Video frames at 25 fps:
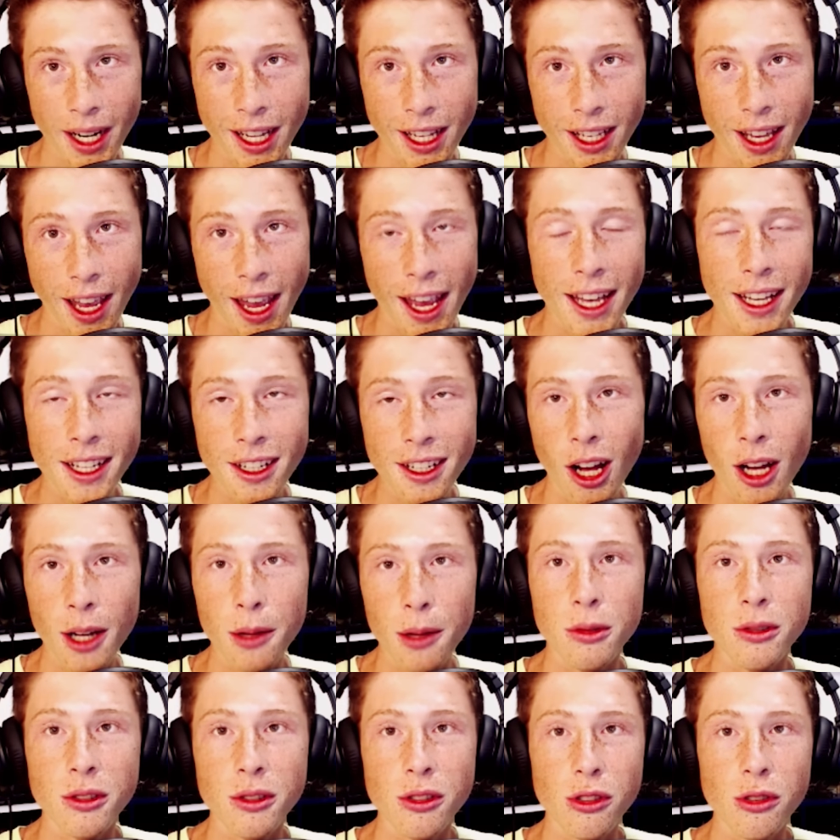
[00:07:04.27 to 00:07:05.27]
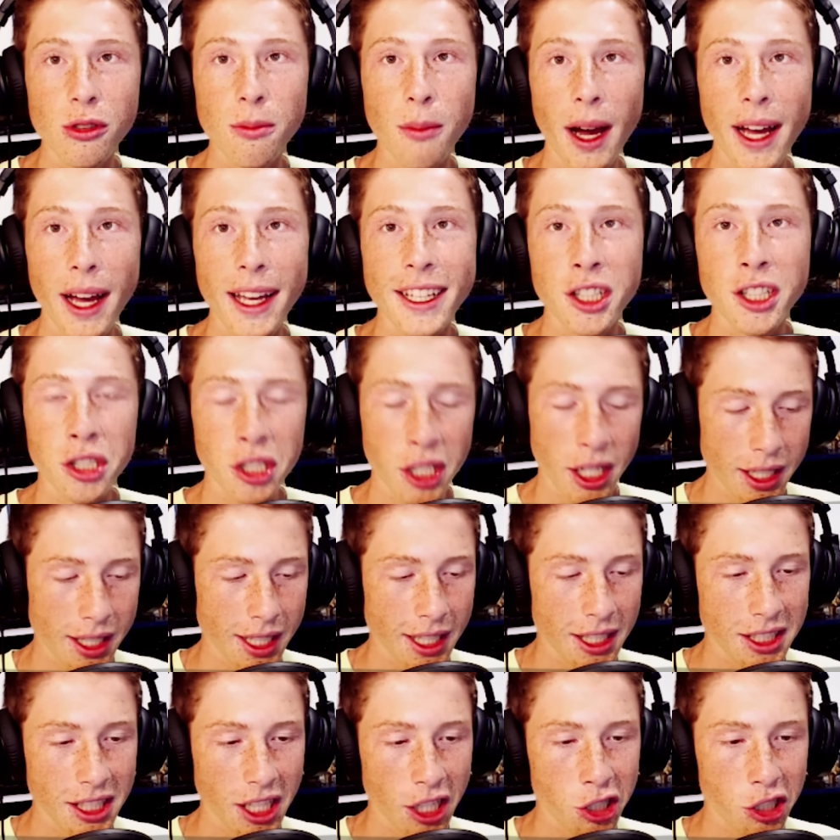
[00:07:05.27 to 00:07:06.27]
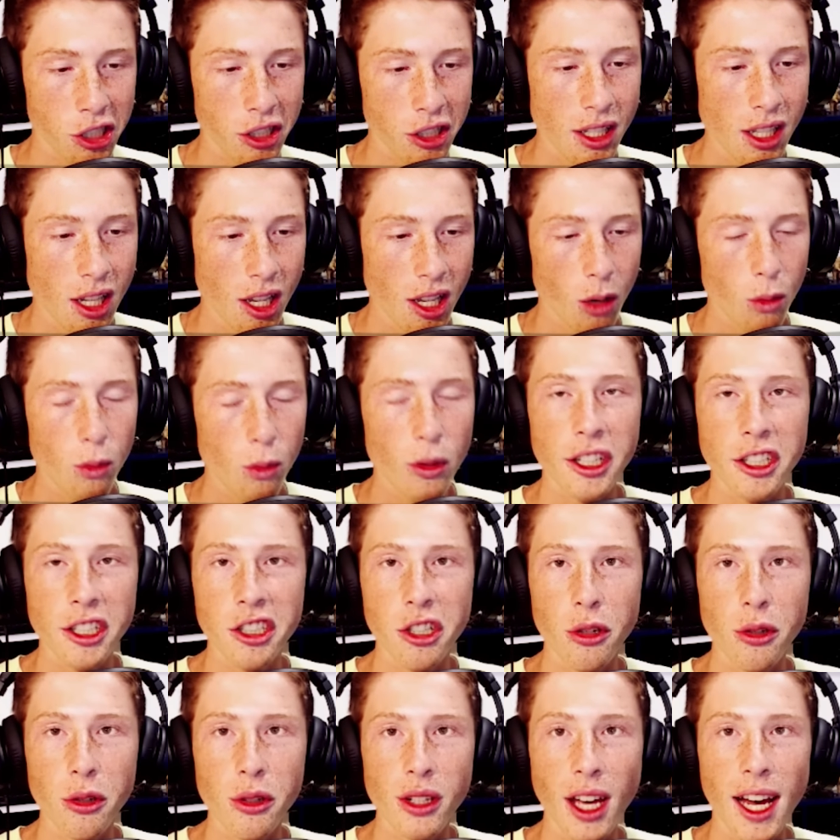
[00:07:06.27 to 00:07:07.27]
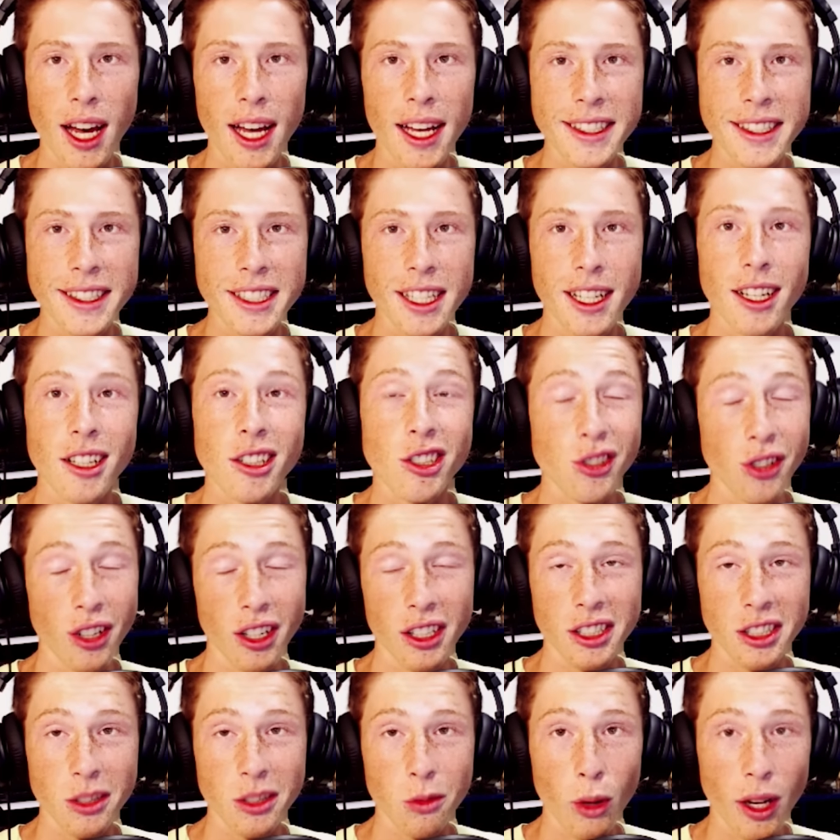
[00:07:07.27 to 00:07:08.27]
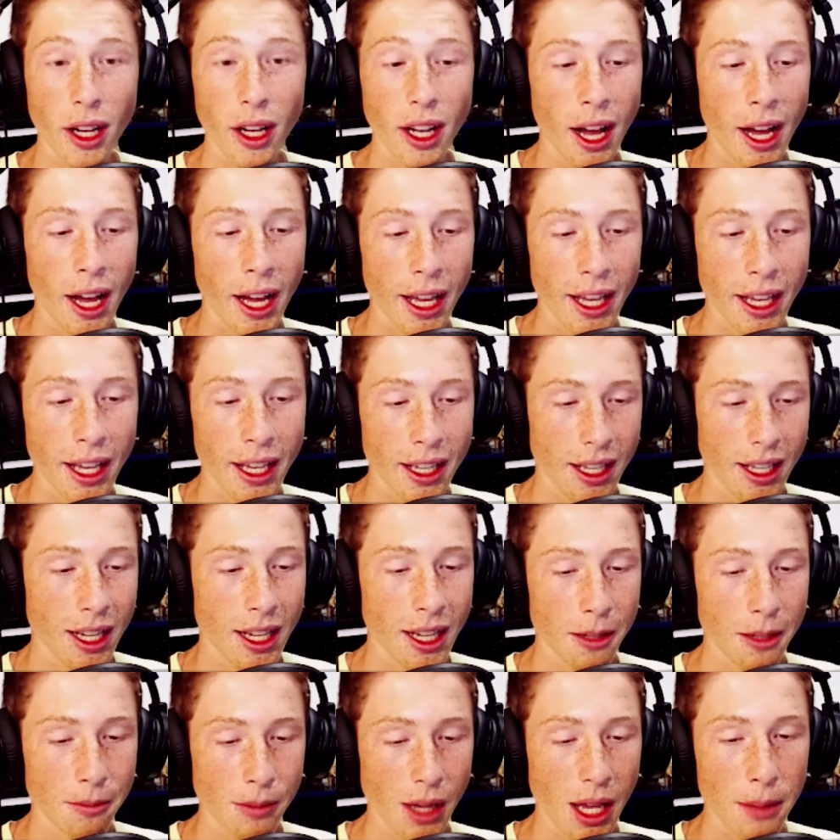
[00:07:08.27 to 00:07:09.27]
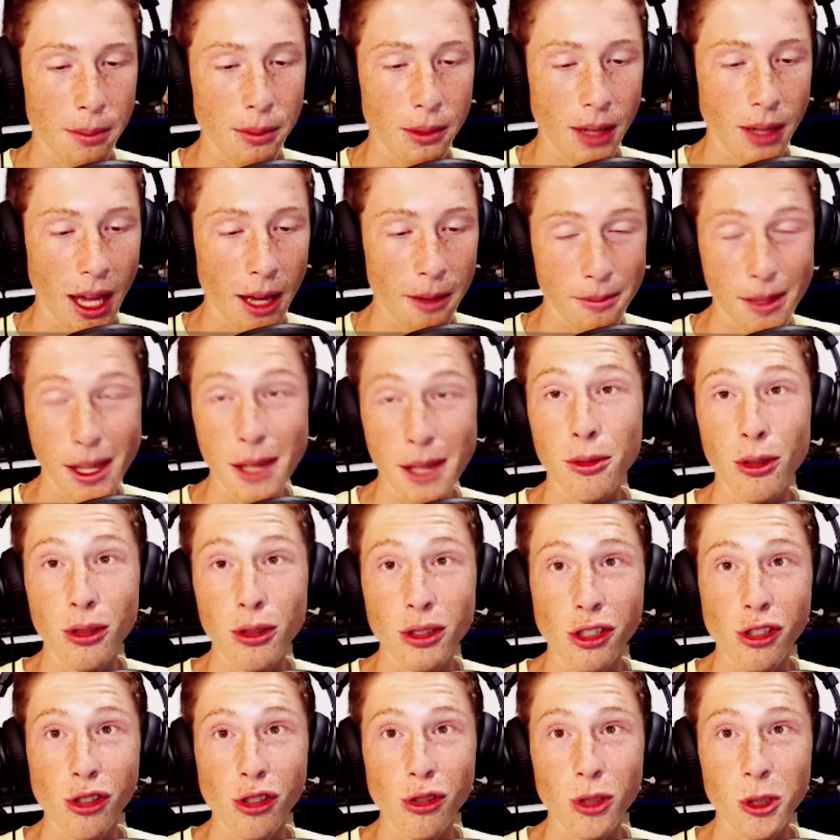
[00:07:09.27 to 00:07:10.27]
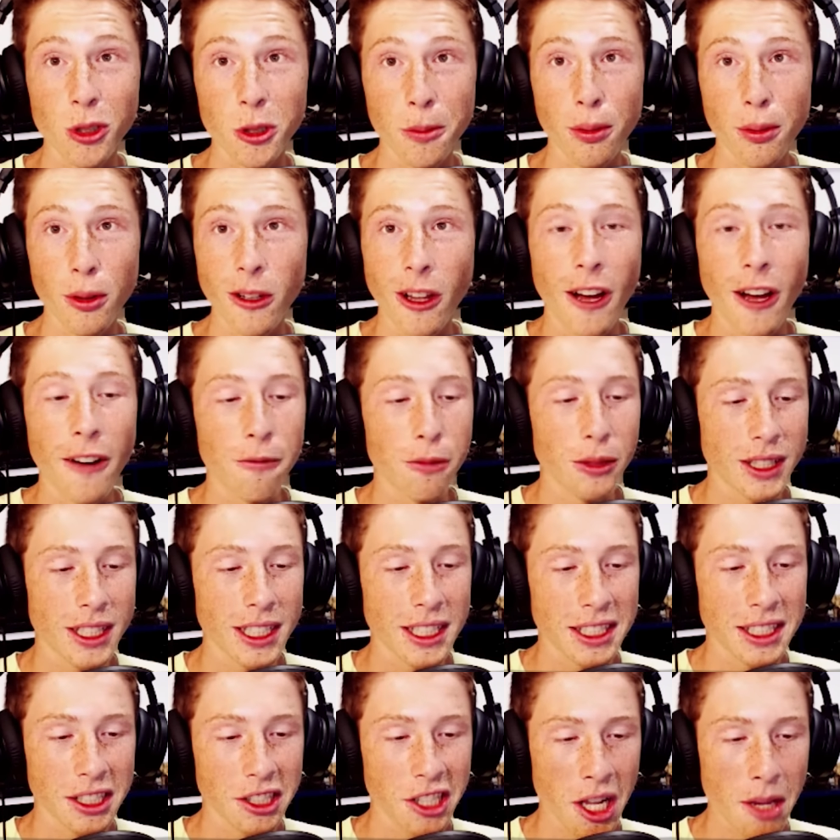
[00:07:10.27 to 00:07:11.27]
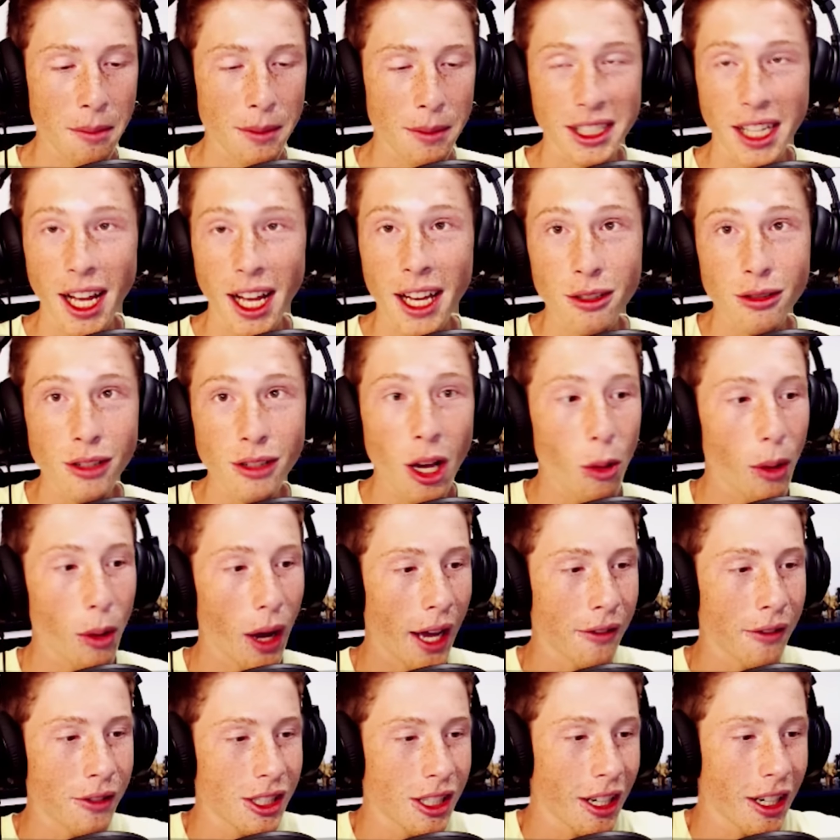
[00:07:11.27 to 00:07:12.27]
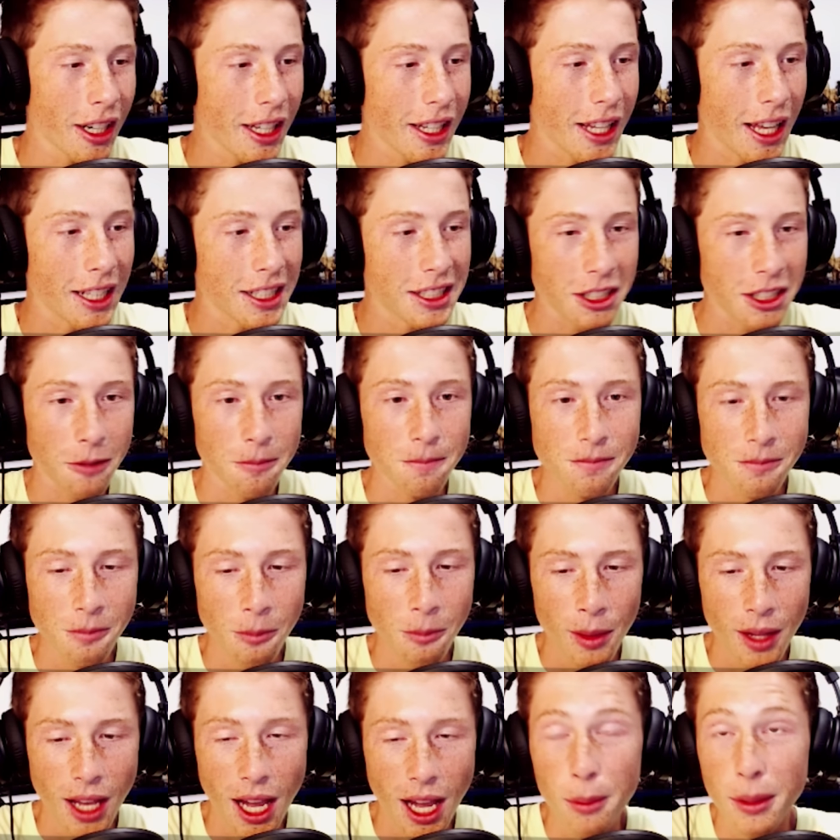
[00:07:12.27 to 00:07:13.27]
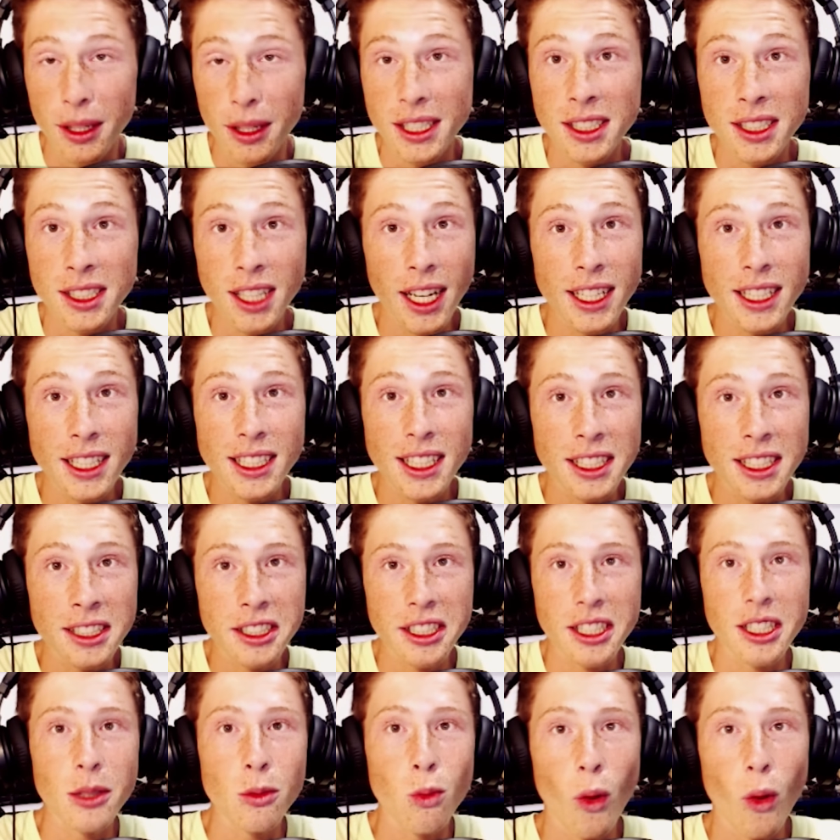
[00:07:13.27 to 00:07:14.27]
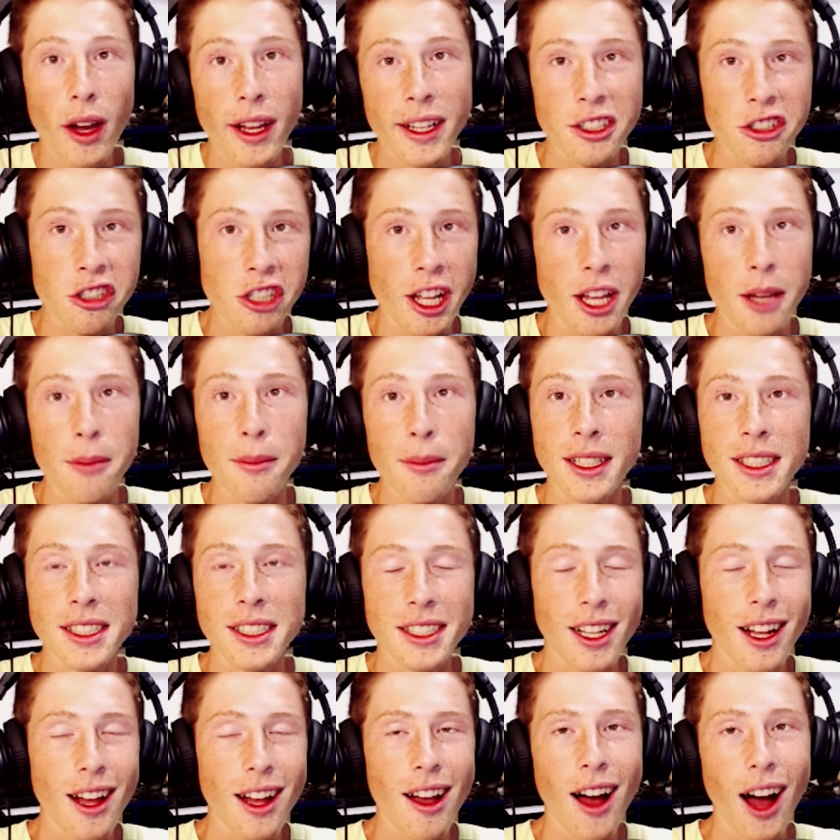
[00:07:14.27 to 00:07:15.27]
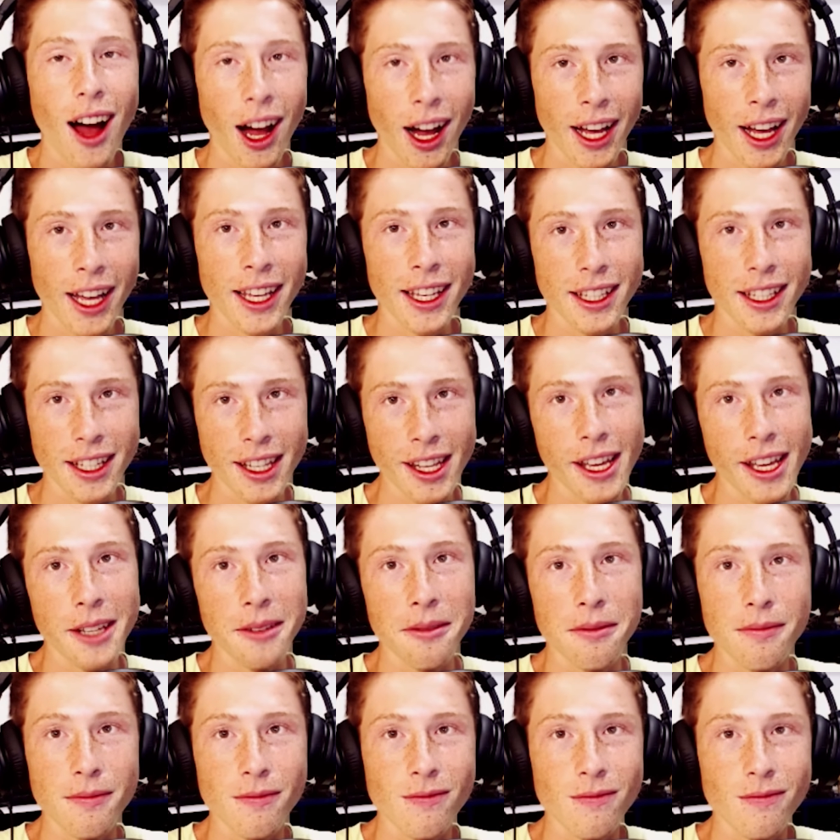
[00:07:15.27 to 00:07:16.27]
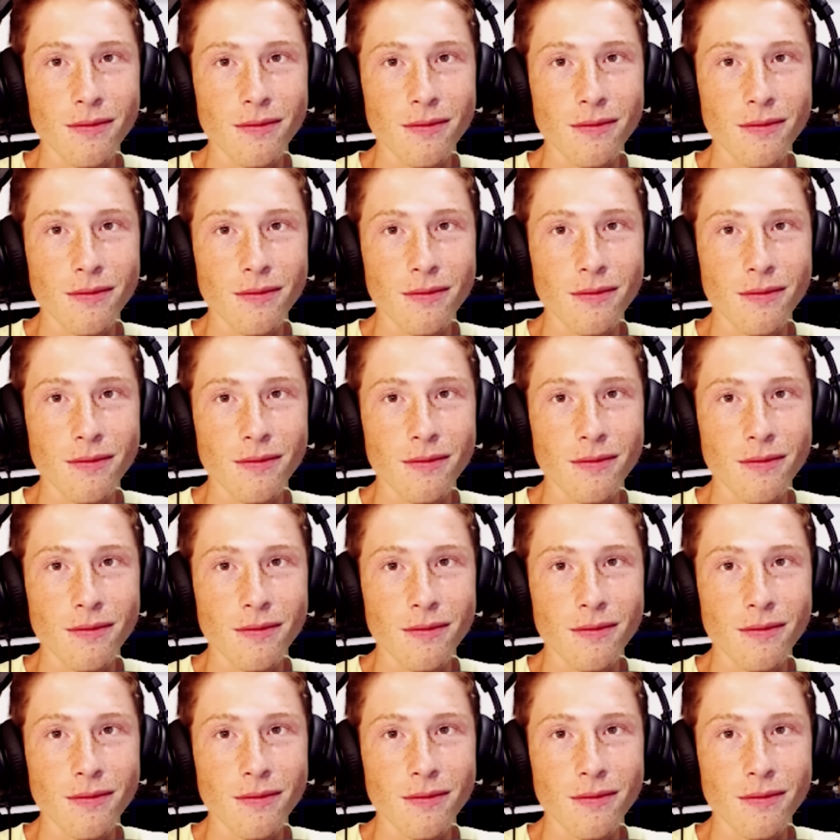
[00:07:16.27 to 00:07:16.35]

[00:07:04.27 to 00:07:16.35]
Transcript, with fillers: mining, and I will do my enchanting session where I show you guys just what I am able to pull off with these enchantments. I don't know, I haven't done it yet, so I'm excited to see what enchantments I get.